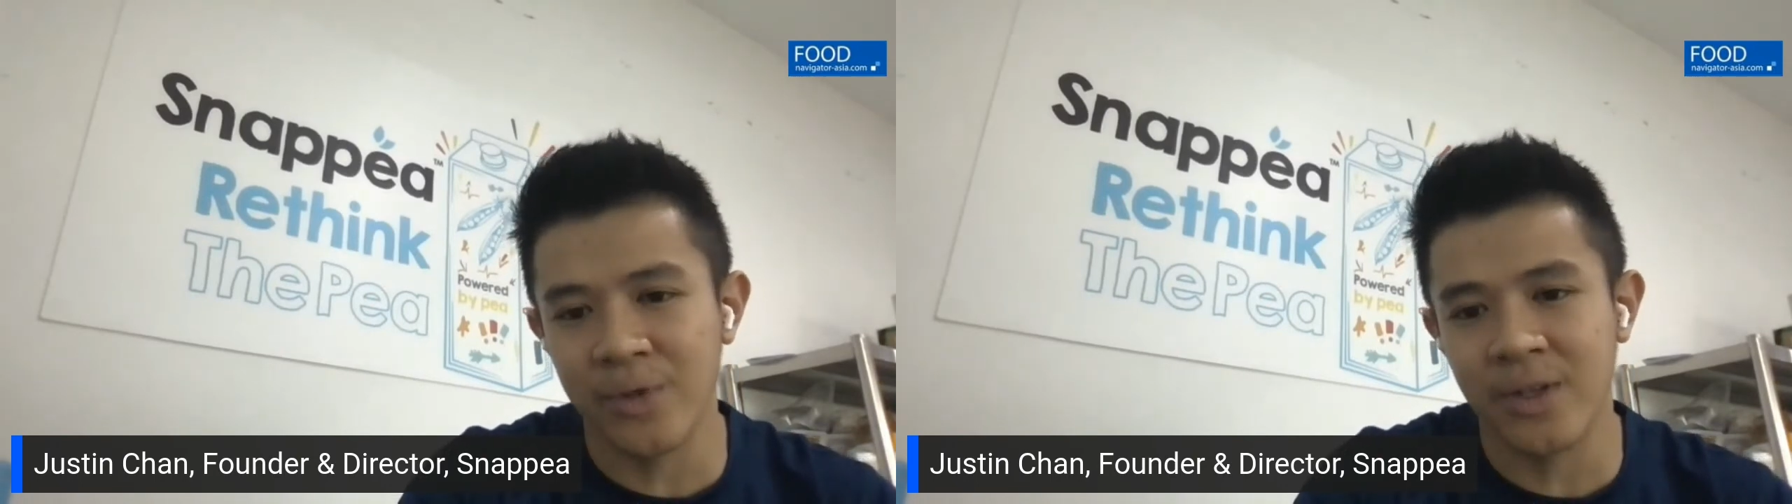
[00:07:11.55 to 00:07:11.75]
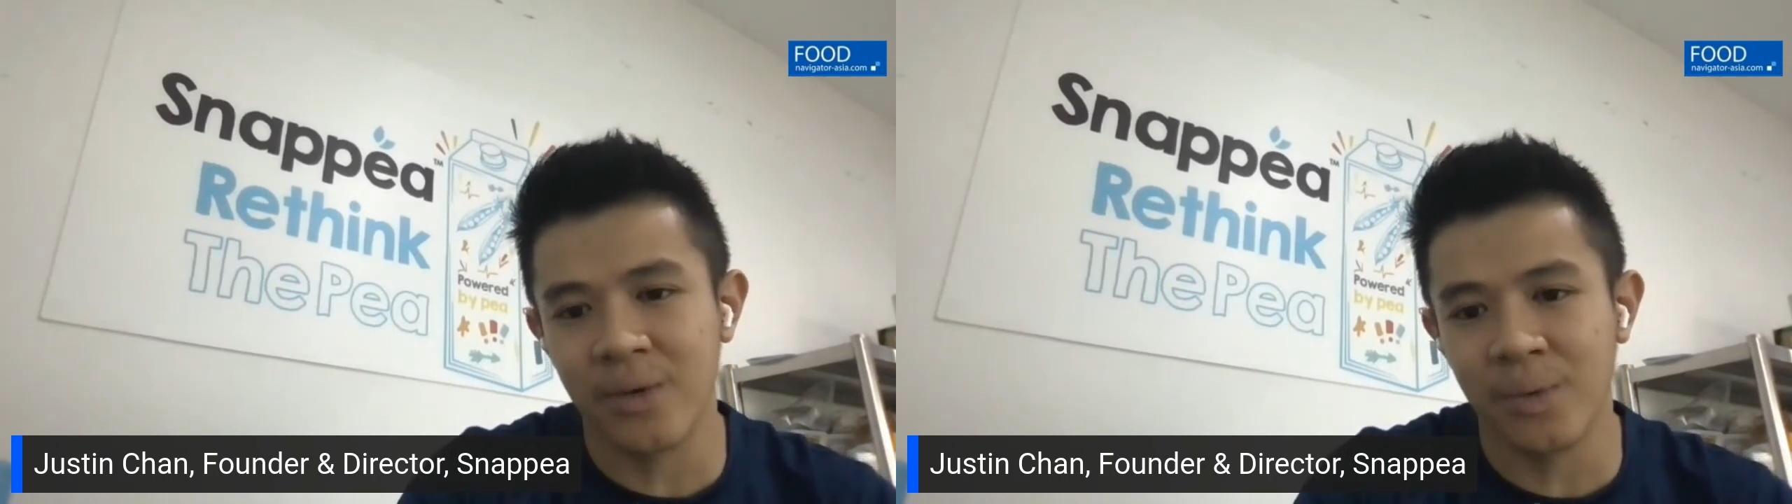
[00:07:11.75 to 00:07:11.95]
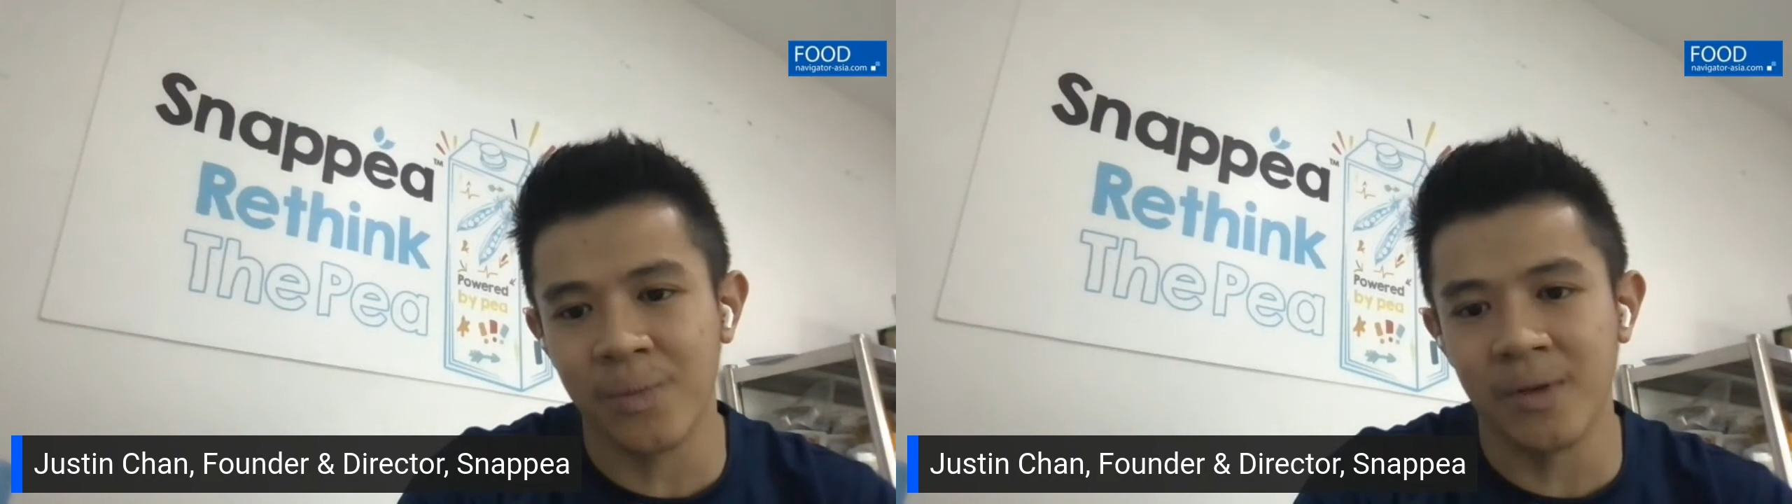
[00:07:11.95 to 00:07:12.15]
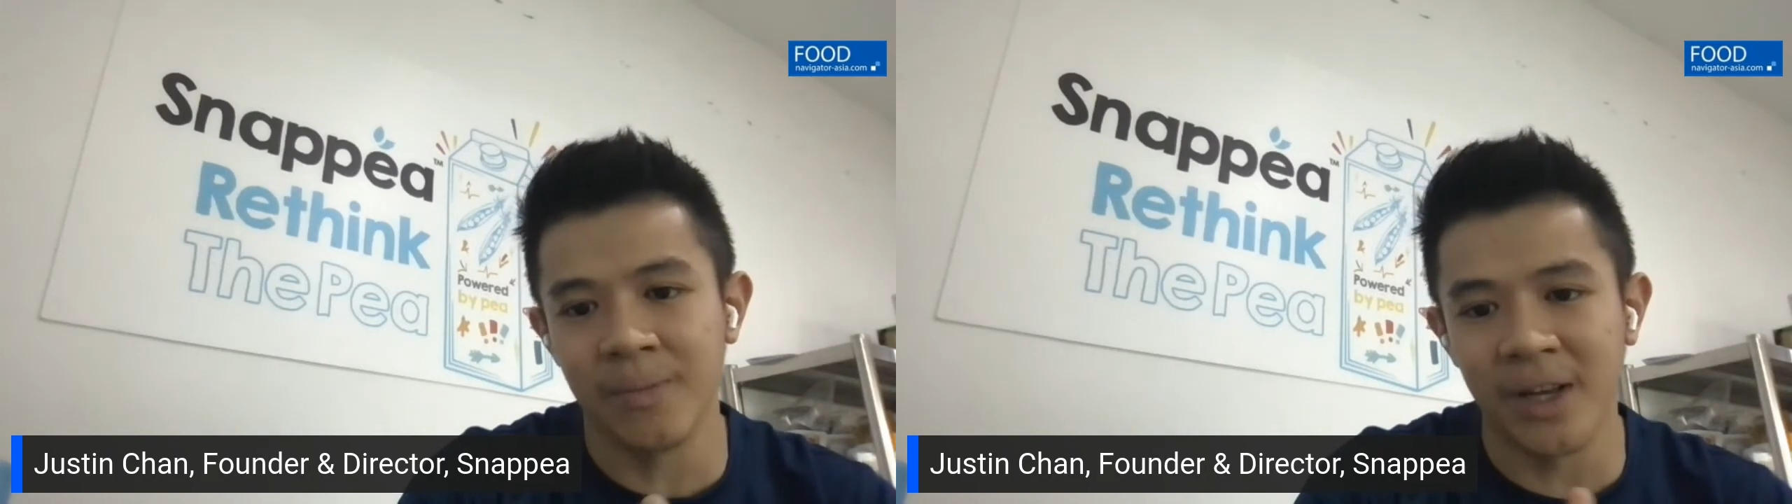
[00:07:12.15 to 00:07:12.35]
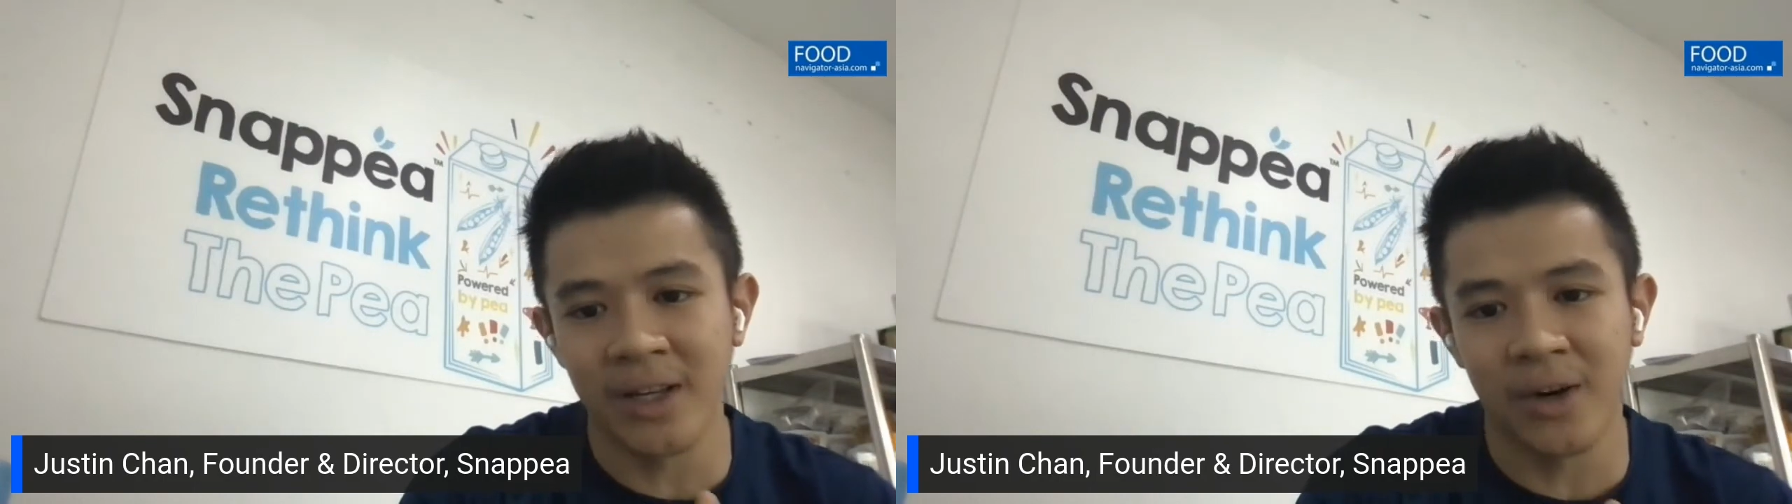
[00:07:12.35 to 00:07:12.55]
would say would be
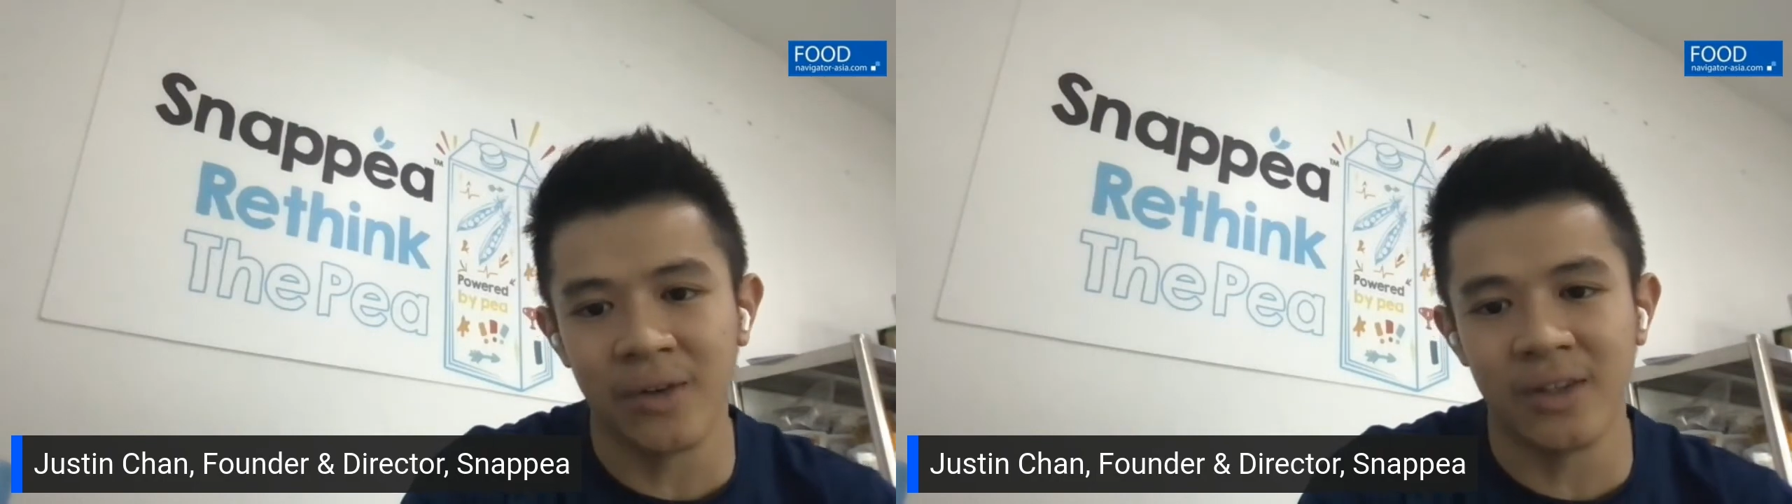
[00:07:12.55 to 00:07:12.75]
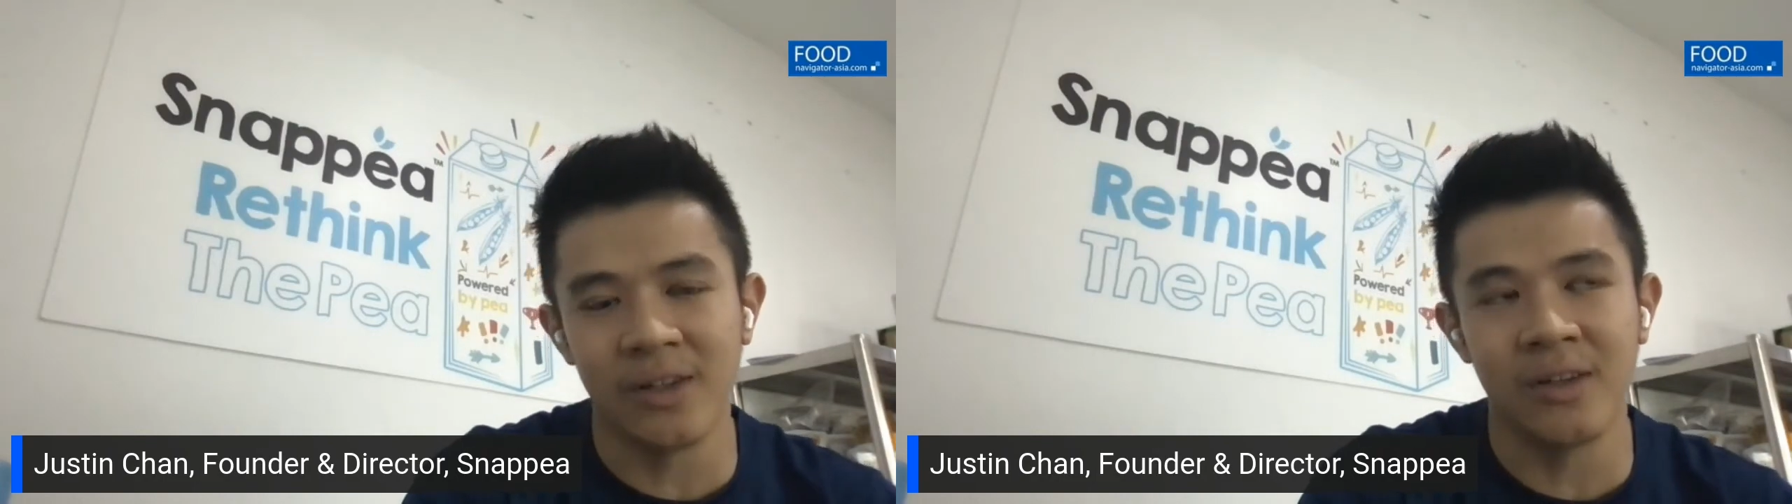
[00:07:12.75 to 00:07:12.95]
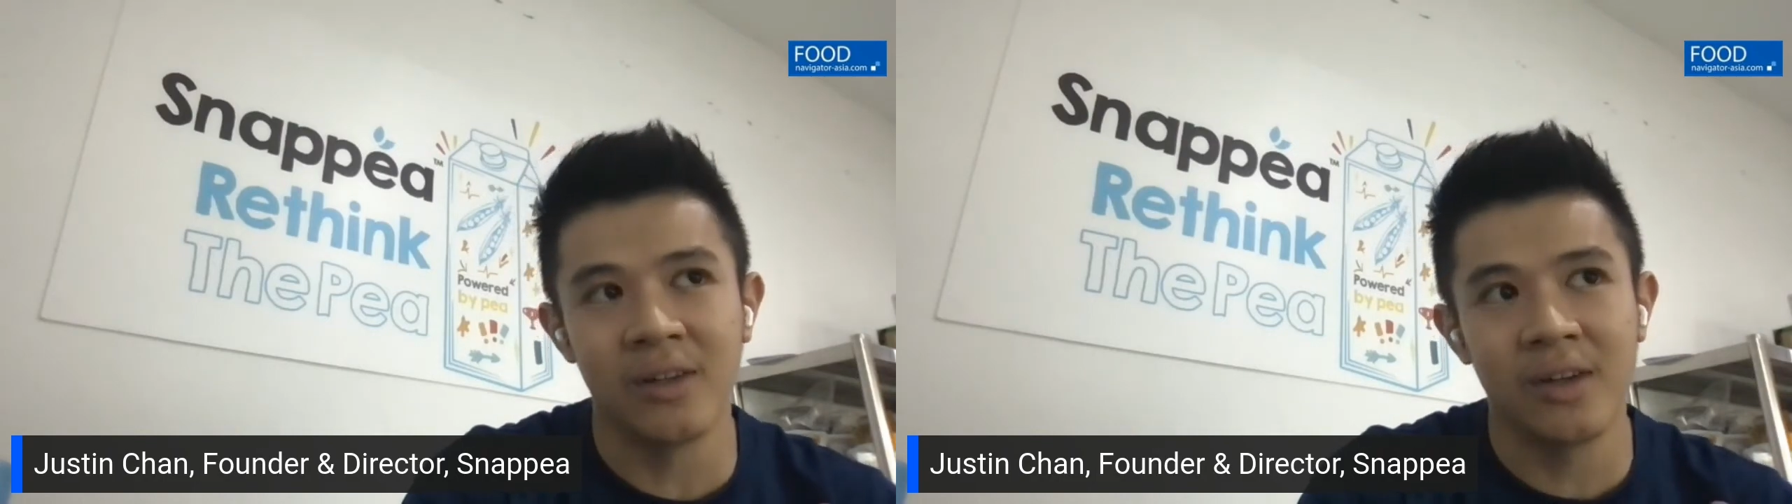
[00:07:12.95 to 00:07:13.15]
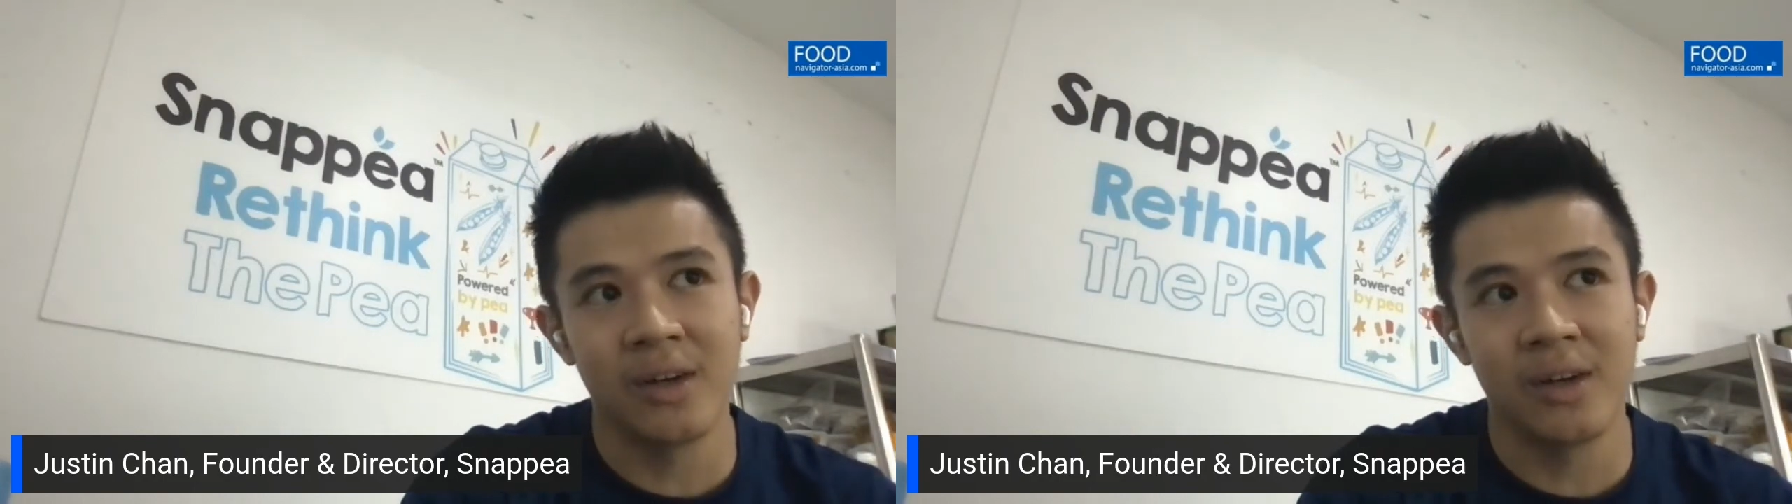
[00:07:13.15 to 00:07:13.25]
mainly on the